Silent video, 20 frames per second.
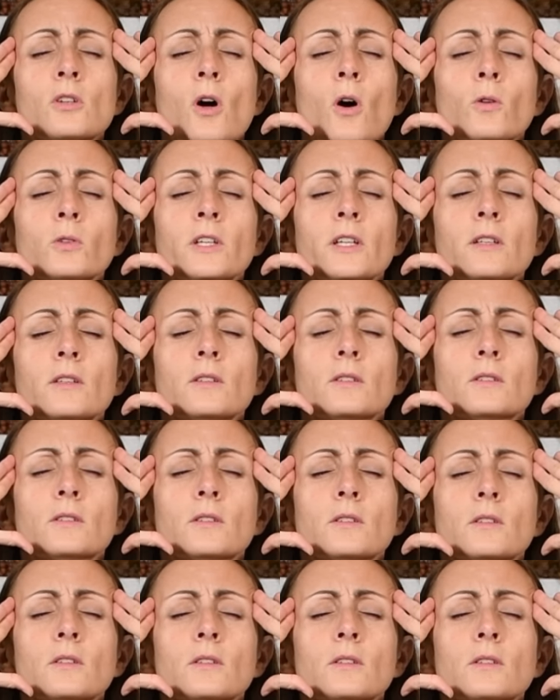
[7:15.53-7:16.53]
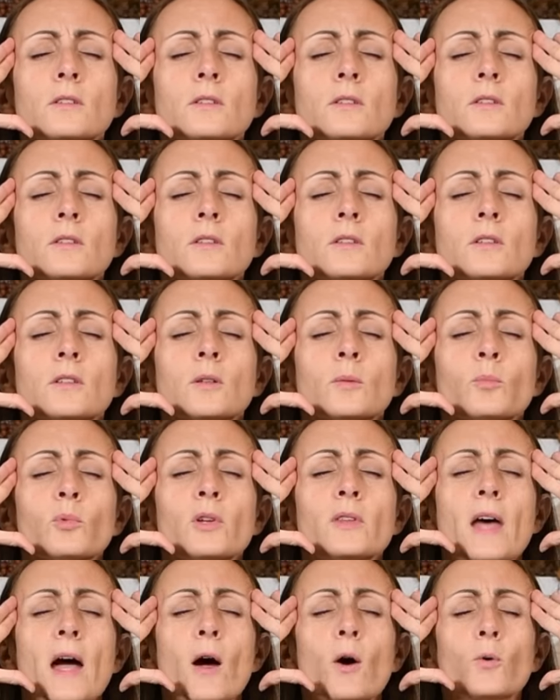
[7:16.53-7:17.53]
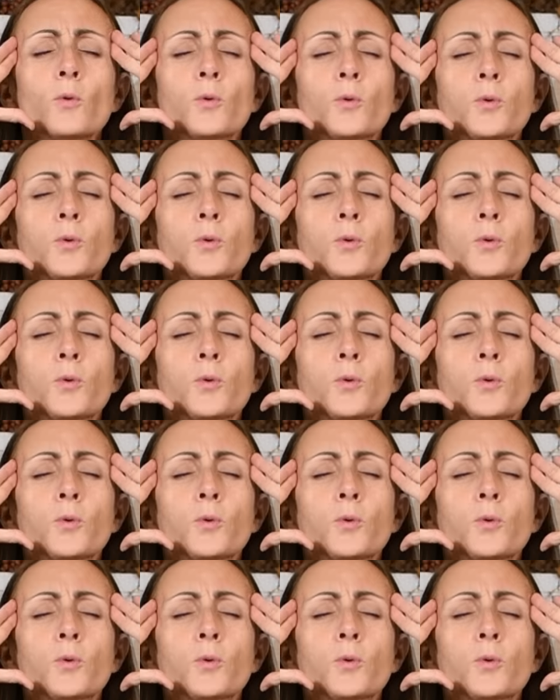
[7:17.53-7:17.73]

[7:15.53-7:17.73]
Hold it. Breathe out.